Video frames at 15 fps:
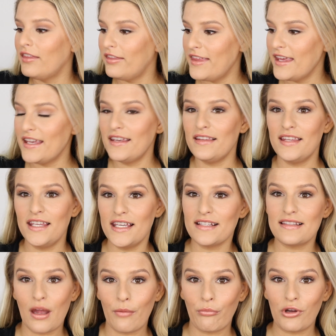
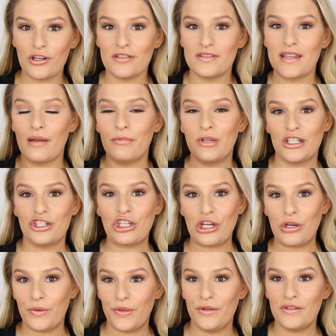these numbers that I'm going to
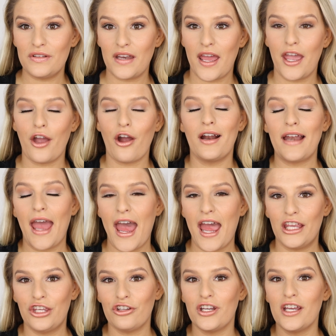share with you today are an
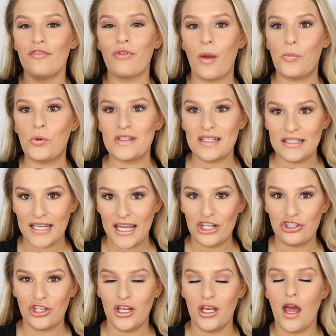accurate
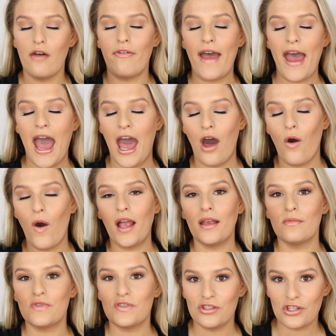representation of how I
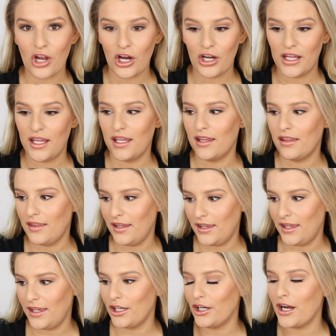am starting the
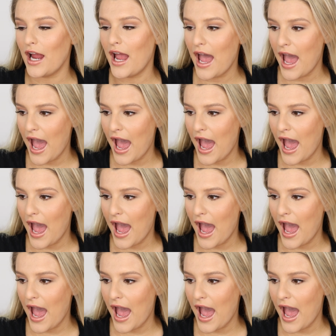year